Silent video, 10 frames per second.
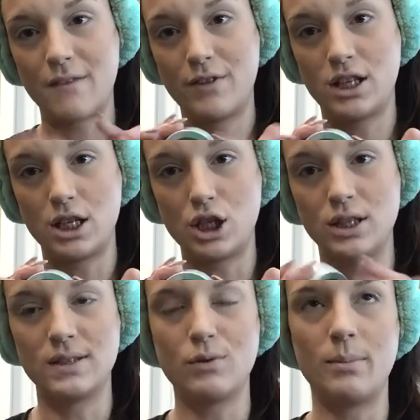
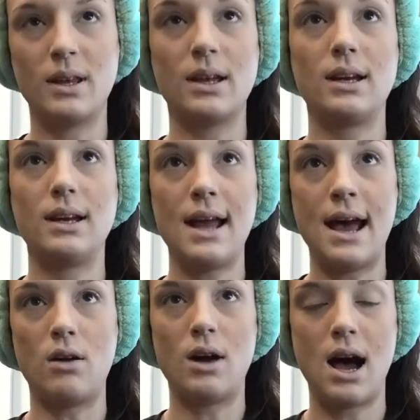Physicians Formula.
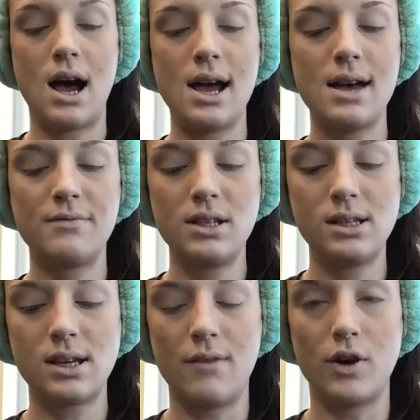Now, I have
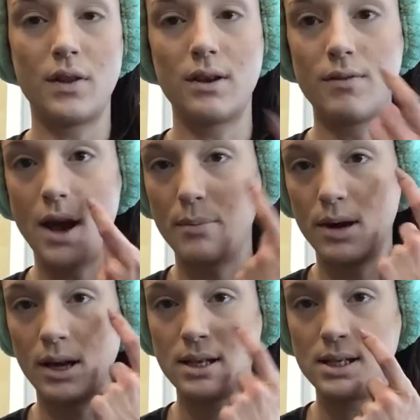discovered that if I
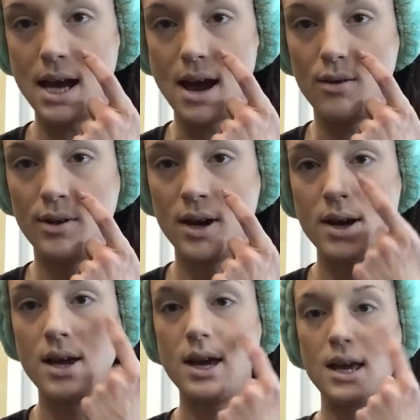bring it down,
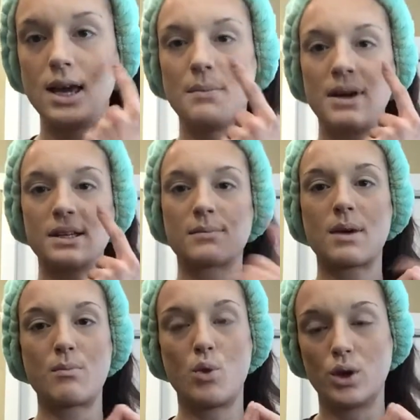it makes
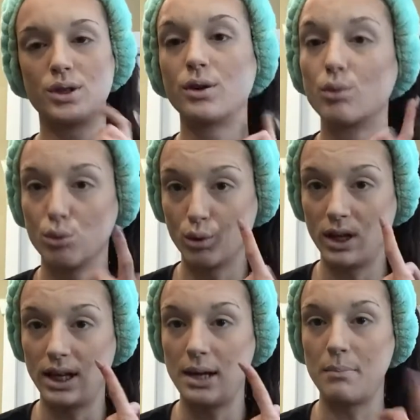my pores look
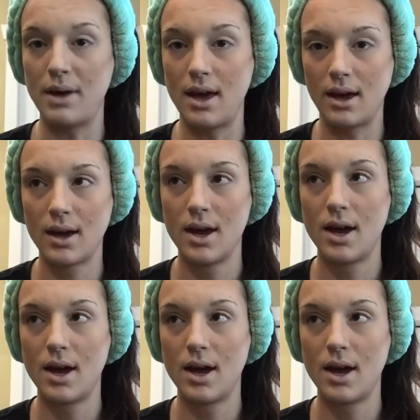really big.